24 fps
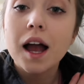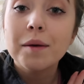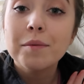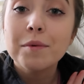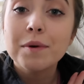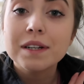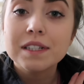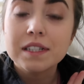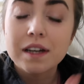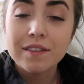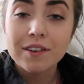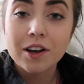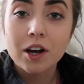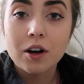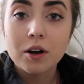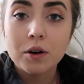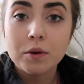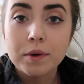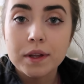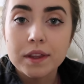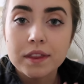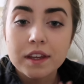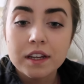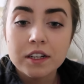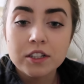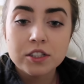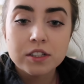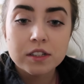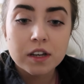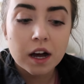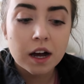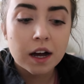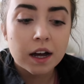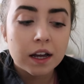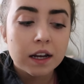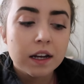I'm about to have a call with Kendra
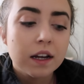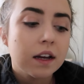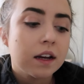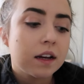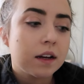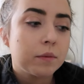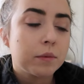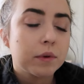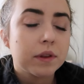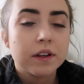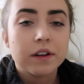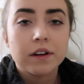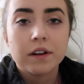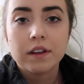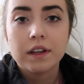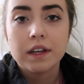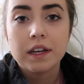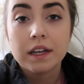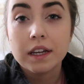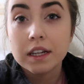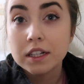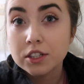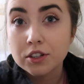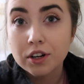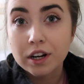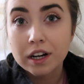Scott, um, with their like